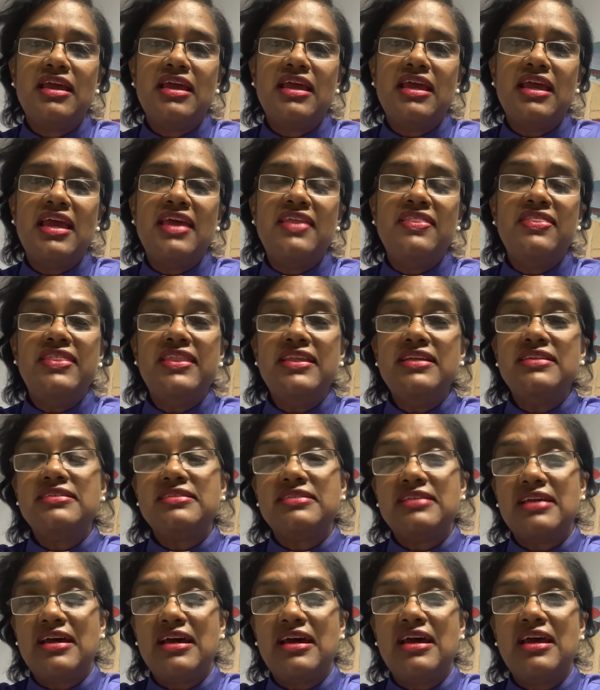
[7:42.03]
And this
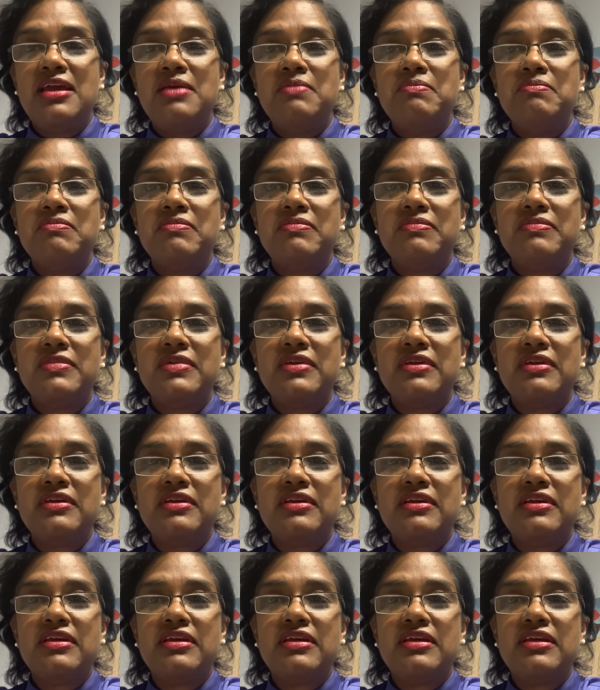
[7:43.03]
time
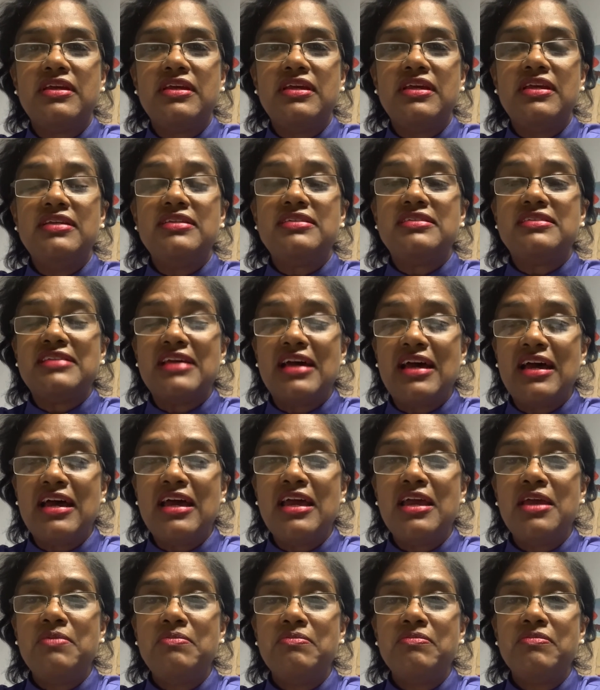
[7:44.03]
is
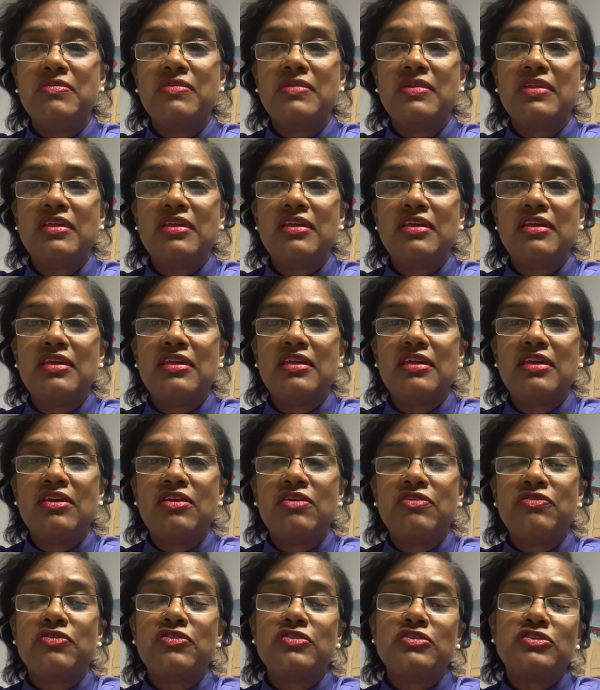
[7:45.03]
time
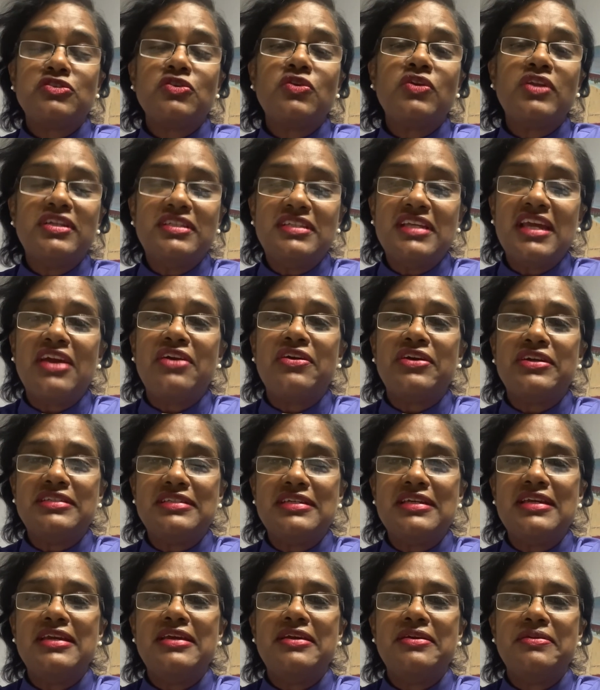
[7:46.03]
for
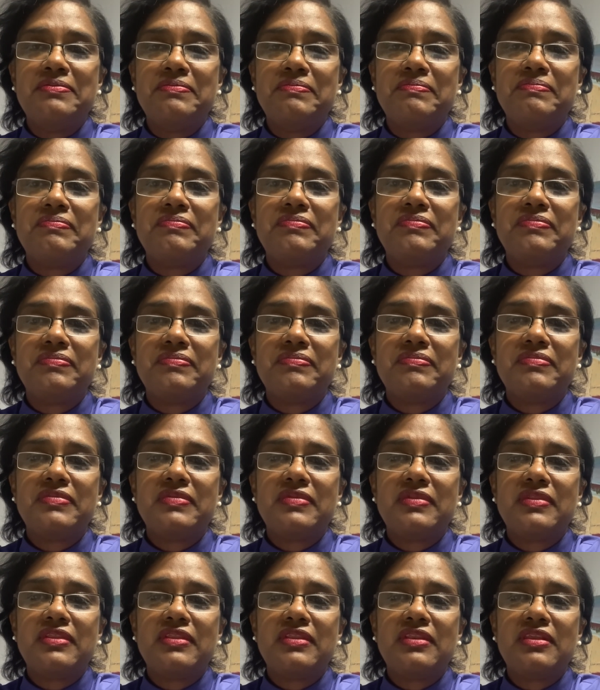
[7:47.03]
solidarity.
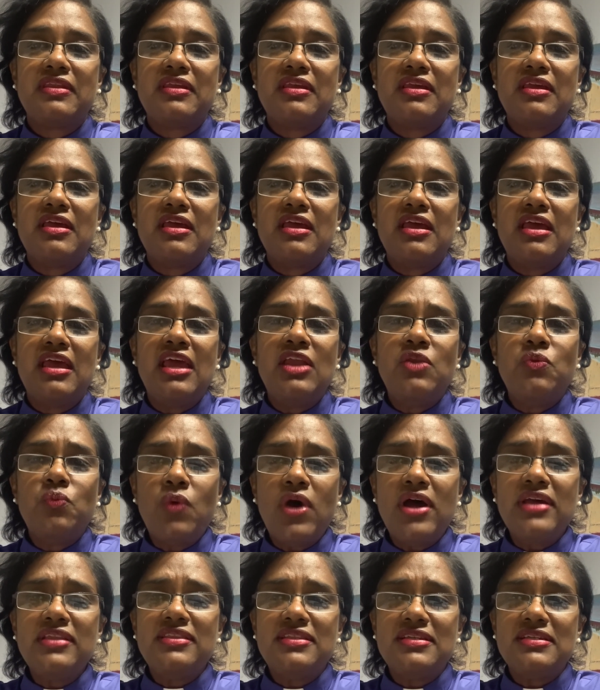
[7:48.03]
And
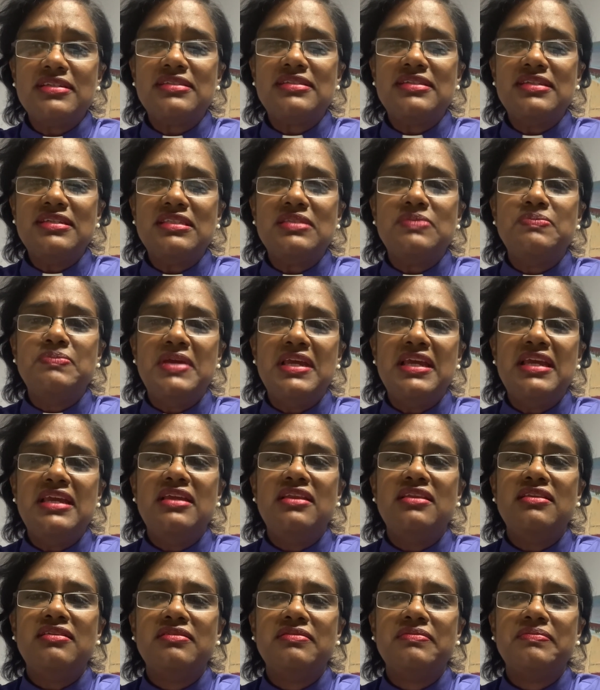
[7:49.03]
what does this
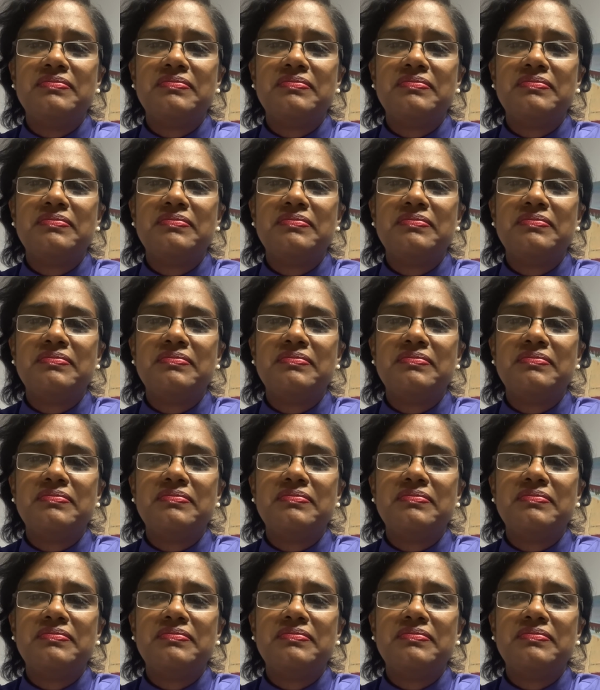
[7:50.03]
mean?